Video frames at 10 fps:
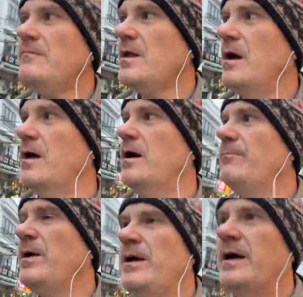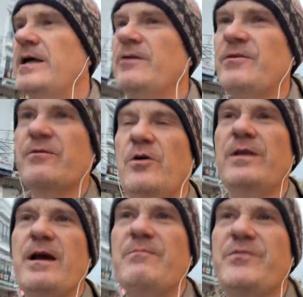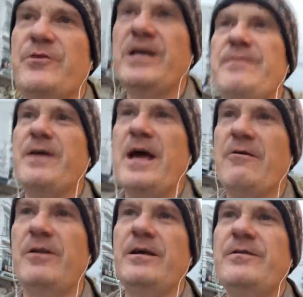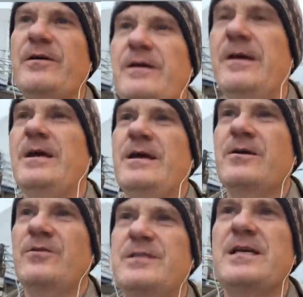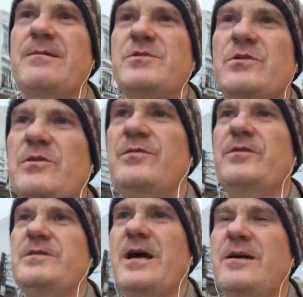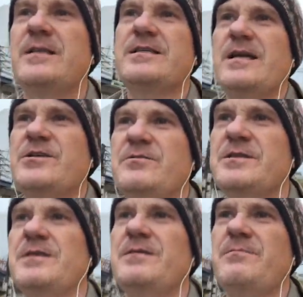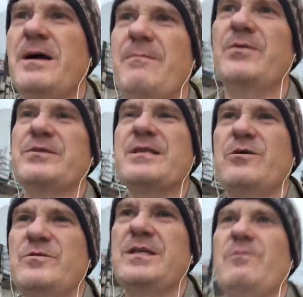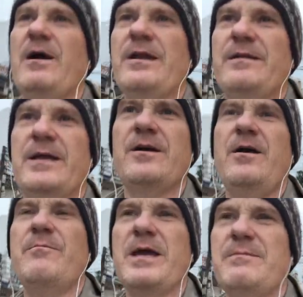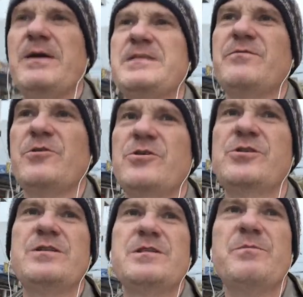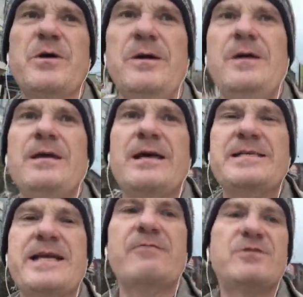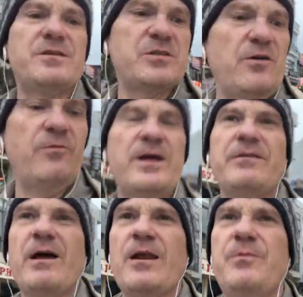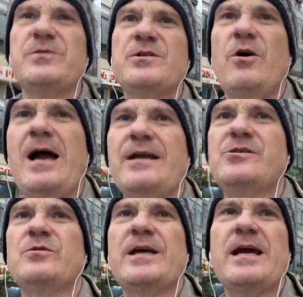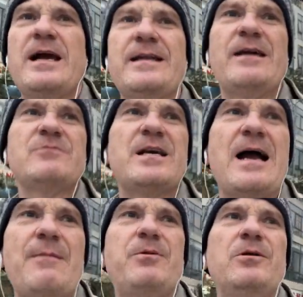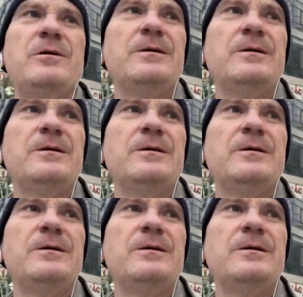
And if they've got the M3 in there and they've got the same sort of architecture as the MacBooks, I don't see why they can't make better versions. But that's down to the software developers, not actually down to Apple.